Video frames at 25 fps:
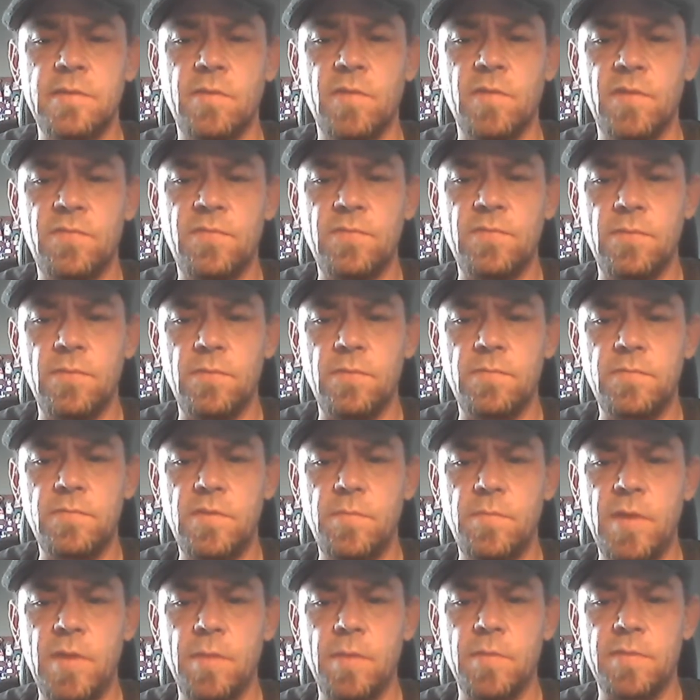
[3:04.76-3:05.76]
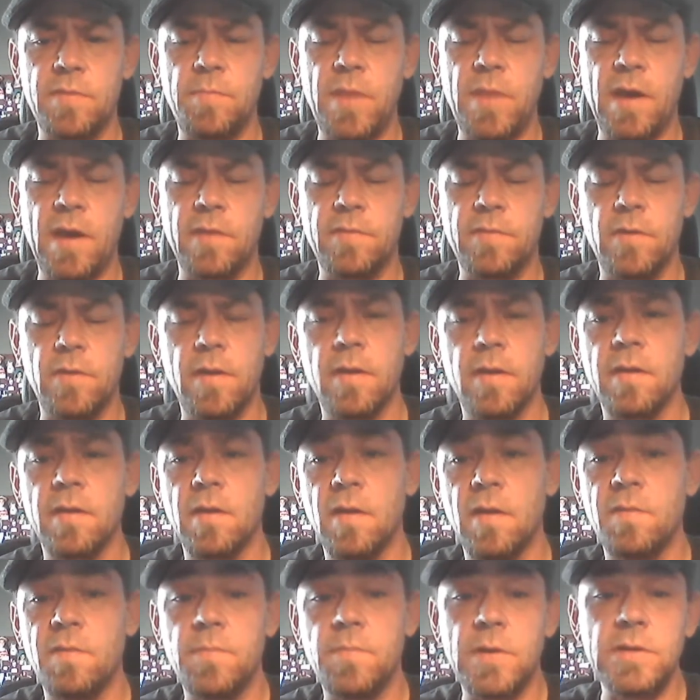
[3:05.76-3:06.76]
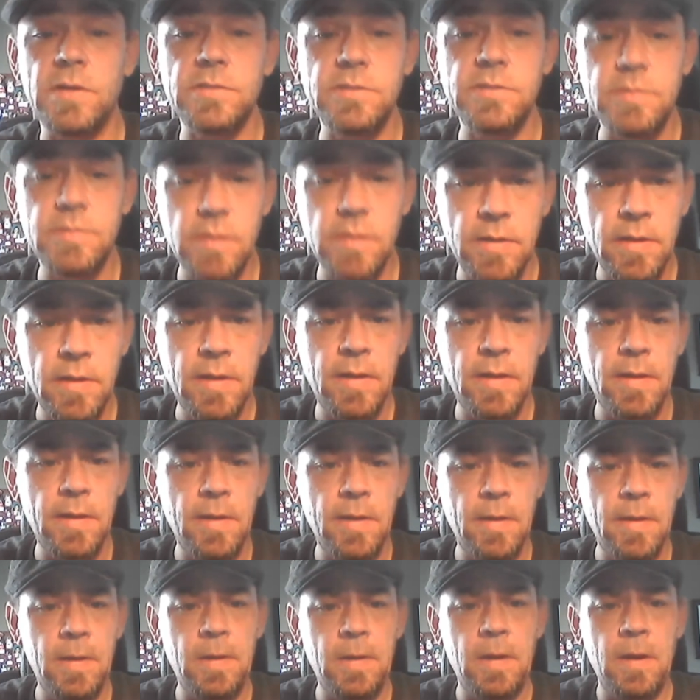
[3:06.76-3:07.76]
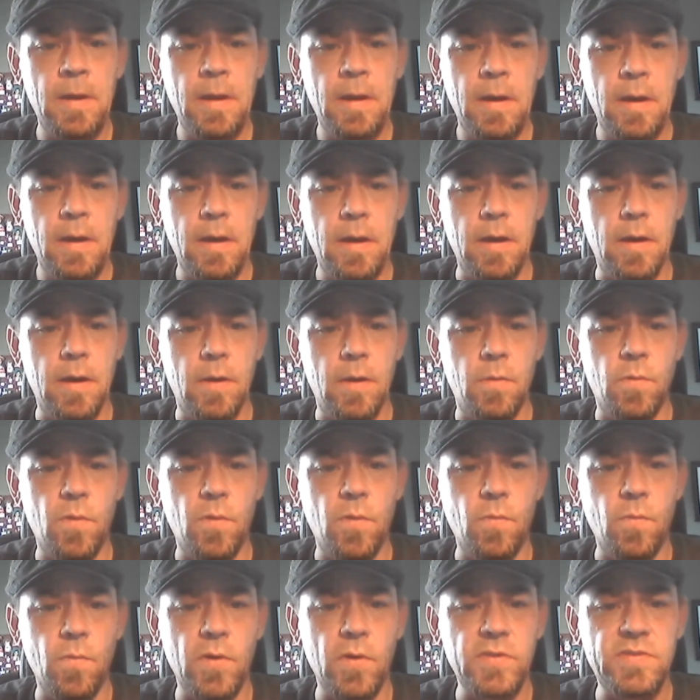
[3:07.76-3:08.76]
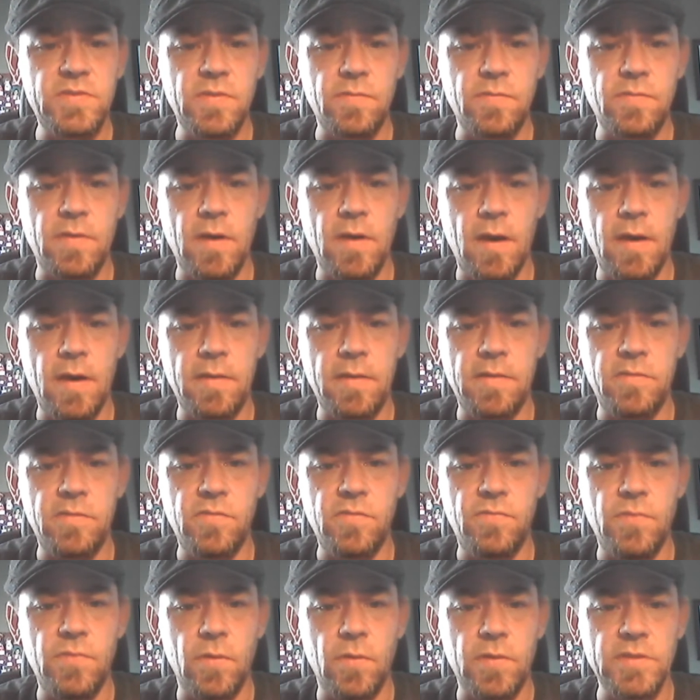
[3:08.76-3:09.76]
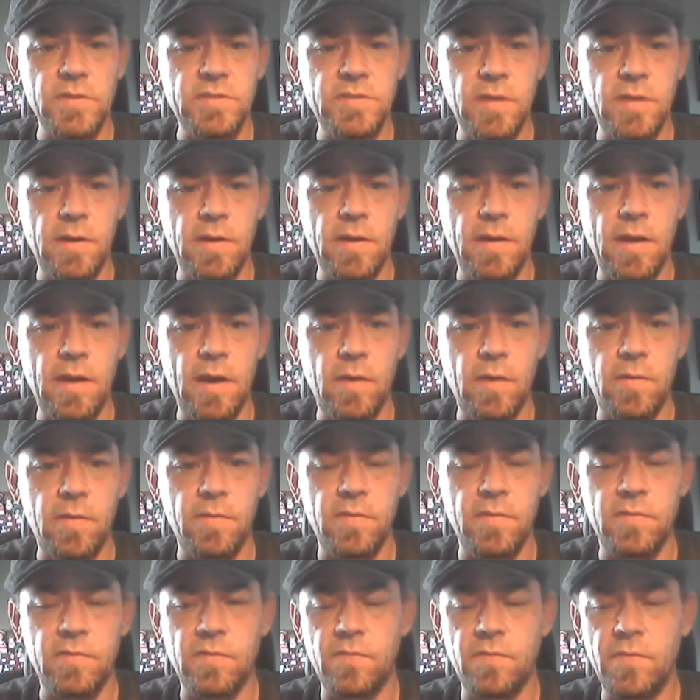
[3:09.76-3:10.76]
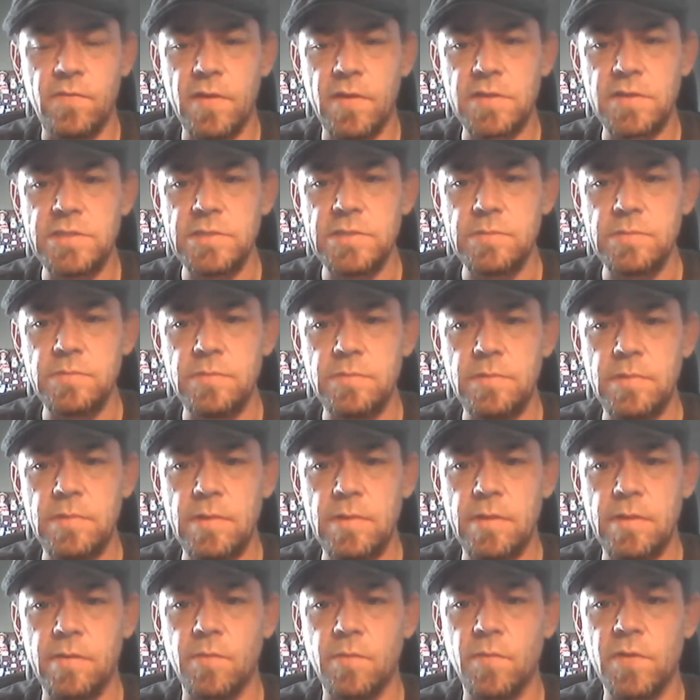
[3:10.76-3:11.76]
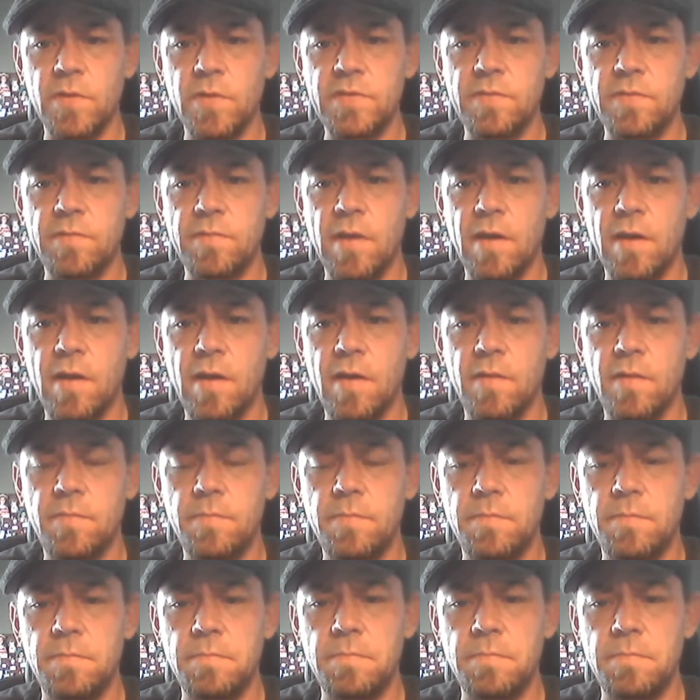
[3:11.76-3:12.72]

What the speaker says: and grateful to be able to be out there hitting golf balls. What works of God did you focus on, and how did this affect you? The works of God,